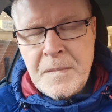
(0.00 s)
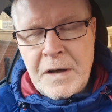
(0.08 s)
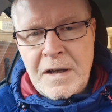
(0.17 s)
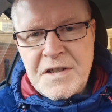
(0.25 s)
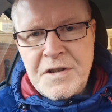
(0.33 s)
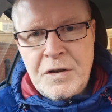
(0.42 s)

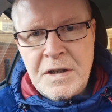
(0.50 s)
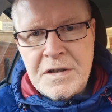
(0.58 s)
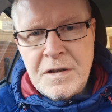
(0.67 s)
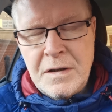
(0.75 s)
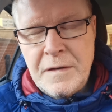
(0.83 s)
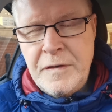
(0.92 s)
that's
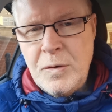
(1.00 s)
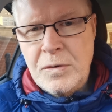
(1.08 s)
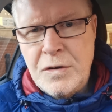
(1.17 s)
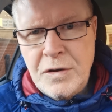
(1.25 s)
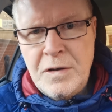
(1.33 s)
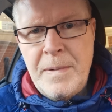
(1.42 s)
nice and I feel
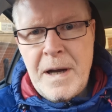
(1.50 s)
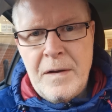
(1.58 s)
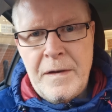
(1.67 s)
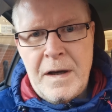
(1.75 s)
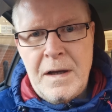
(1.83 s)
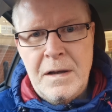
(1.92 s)
good
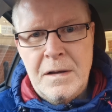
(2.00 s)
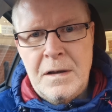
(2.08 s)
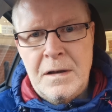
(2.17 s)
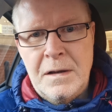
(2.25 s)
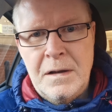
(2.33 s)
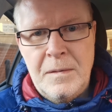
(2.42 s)
about that.
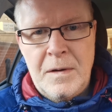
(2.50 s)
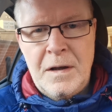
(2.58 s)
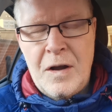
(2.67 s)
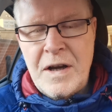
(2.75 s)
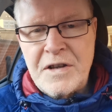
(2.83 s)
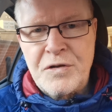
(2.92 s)
Uh,
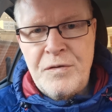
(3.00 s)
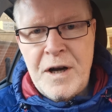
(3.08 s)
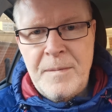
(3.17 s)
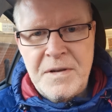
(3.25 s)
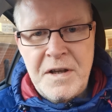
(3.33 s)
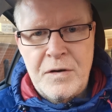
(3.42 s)
lights are
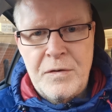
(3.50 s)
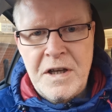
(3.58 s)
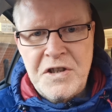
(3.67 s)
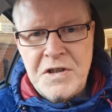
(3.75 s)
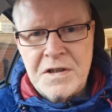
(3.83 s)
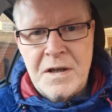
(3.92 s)
up,
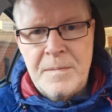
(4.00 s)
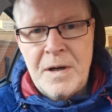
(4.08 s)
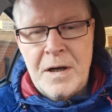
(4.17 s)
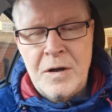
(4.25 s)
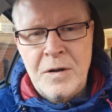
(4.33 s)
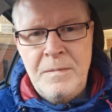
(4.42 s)
decorations are up
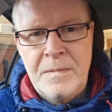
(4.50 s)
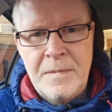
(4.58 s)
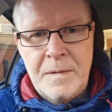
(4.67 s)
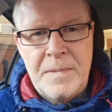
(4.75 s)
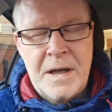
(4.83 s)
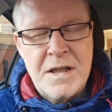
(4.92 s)
at home,
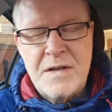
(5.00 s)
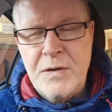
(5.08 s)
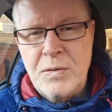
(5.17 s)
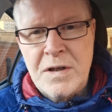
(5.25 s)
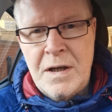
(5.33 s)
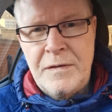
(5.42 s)
the place
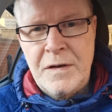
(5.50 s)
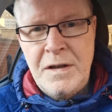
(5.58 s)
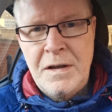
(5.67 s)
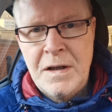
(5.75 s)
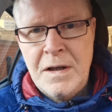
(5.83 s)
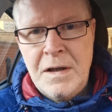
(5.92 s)
feels
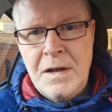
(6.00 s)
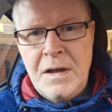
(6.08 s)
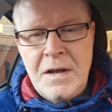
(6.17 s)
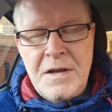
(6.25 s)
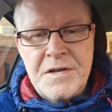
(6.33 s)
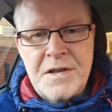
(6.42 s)
lovely.
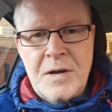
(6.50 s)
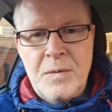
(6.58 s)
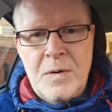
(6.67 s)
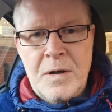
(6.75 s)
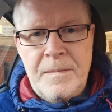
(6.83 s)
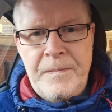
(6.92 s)
So
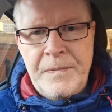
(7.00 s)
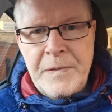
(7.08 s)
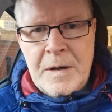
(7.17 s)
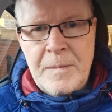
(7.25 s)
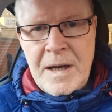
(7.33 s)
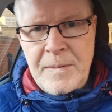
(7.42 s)
um,
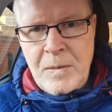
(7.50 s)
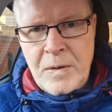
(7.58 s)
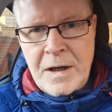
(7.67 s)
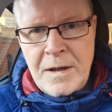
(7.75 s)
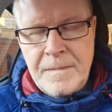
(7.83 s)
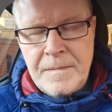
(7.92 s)
I'm happy with
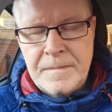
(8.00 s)
that.